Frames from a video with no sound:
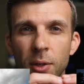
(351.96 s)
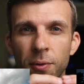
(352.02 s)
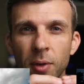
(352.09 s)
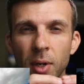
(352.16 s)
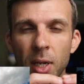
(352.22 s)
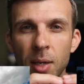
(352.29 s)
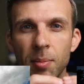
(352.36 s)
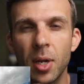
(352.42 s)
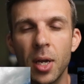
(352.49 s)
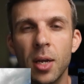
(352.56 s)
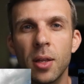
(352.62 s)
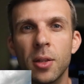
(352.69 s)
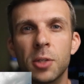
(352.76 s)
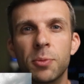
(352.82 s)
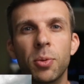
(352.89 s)
frame.
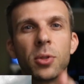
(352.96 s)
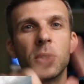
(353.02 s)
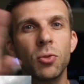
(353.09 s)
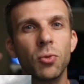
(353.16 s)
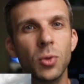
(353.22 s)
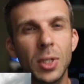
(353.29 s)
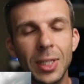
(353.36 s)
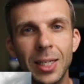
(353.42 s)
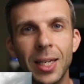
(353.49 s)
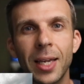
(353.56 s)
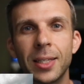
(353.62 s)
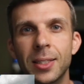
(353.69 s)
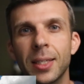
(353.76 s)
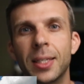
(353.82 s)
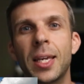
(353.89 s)
This person really
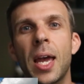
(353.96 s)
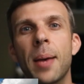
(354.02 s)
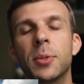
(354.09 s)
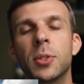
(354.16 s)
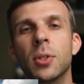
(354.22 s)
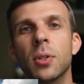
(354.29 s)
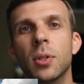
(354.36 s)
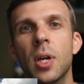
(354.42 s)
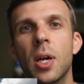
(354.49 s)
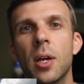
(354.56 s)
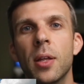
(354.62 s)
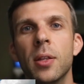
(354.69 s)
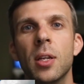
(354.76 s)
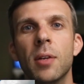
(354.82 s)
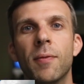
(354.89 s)
likes to capture
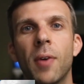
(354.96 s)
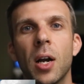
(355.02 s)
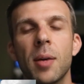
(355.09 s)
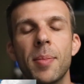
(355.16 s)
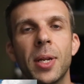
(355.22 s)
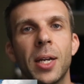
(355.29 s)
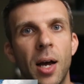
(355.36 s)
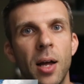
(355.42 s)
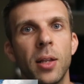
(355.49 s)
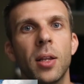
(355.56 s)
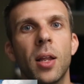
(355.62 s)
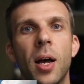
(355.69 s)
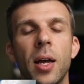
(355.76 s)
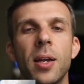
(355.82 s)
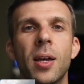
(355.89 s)
the environment a
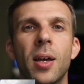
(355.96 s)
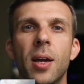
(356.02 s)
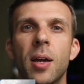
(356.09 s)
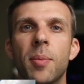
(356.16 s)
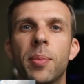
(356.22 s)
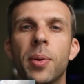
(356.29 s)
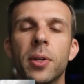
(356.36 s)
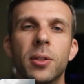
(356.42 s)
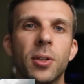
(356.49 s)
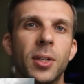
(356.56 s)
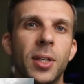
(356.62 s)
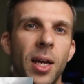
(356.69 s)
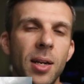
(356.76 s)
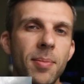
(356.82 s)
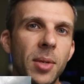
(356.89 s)
lot, but you're
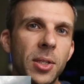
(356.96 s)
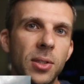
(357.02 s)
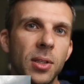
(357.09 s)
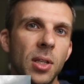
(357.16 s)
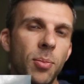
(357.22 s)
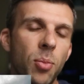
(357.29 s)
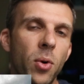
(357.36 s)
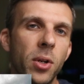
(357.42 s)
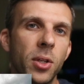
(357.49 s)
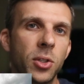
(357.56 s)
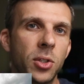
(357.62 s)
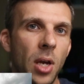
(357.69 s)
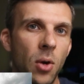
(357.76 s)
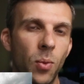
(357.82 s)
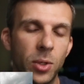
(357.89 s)
kind of missing the point of the
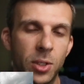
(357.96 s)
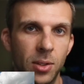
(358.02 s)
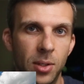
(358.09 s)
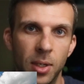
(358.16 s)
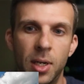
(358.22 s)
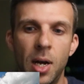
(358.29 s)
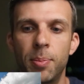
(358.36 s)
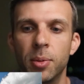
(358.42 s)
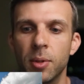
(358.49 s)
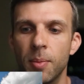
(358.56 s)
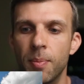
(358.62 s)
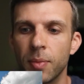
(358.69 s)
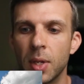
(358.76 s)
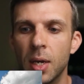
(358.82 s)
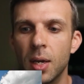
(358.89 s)
shot, which is the couple.
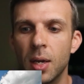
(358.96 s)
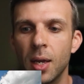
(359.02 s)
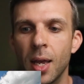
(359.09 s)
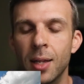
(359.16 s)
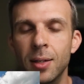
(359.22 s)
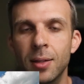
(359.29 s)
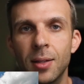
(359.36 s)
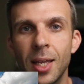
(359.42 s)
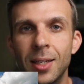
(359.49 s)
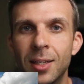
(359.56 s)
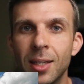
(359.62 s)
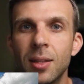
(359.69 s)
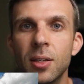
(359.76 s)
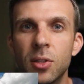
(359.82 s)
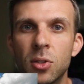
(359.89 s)
And they
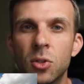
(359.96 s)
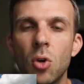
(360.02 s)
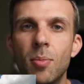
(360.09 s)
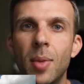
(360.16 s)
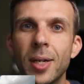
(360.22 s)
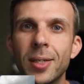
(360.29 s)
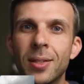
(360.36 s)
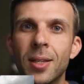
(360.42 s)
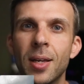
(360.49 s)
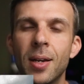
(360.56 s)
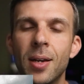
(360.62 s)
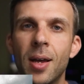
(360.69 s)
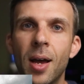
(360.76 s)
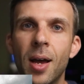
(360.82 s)
did this so much that